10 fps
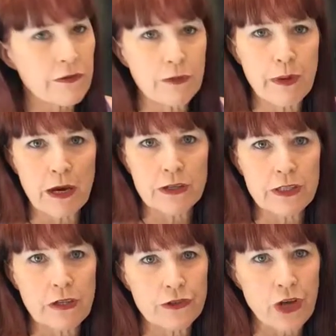of your parent,
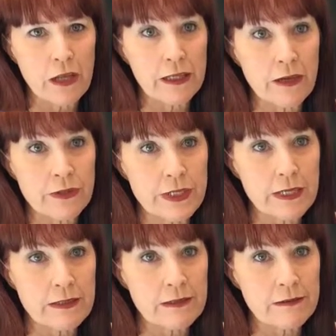adult, child ego
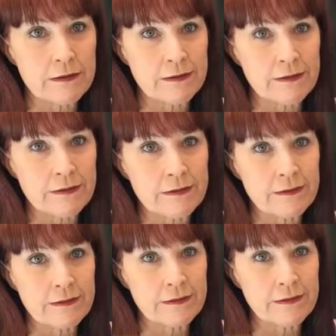states.
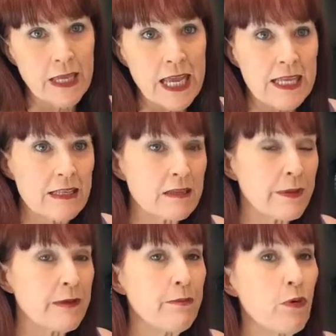This will
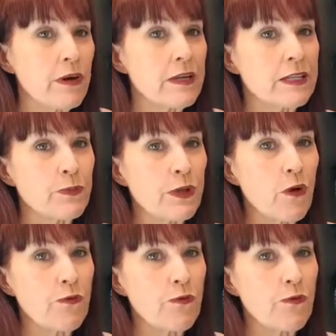be important as we go